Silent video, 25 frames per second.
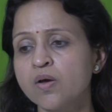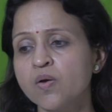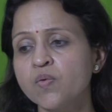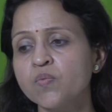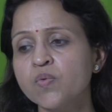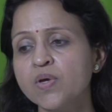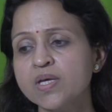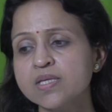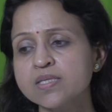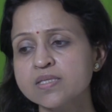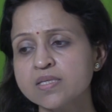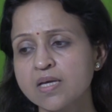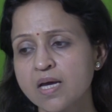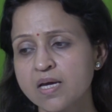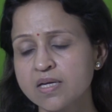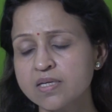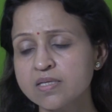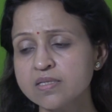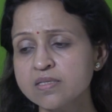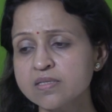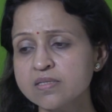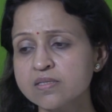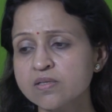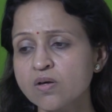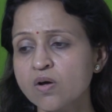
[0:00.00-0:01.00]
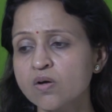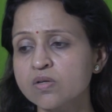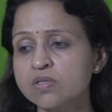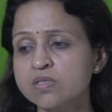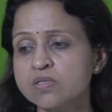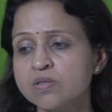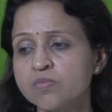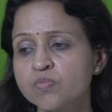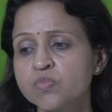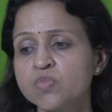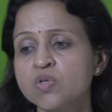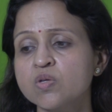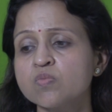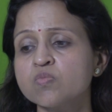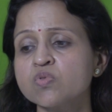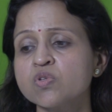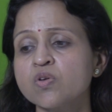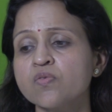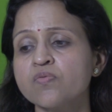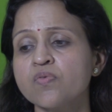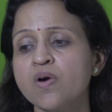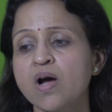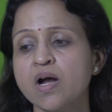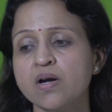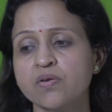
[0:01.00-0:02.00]
where signs or symptoms
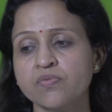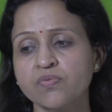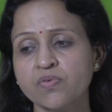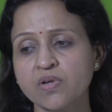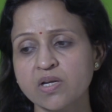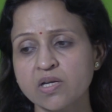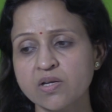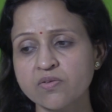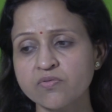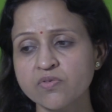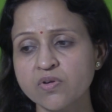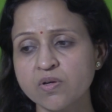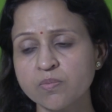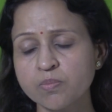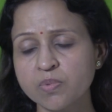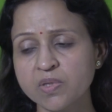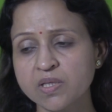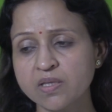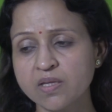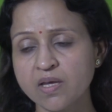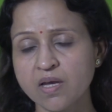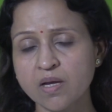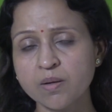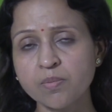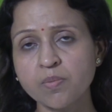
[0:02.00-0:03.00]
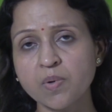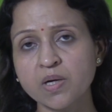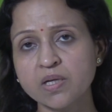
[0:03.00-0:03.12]
of heart failure will be there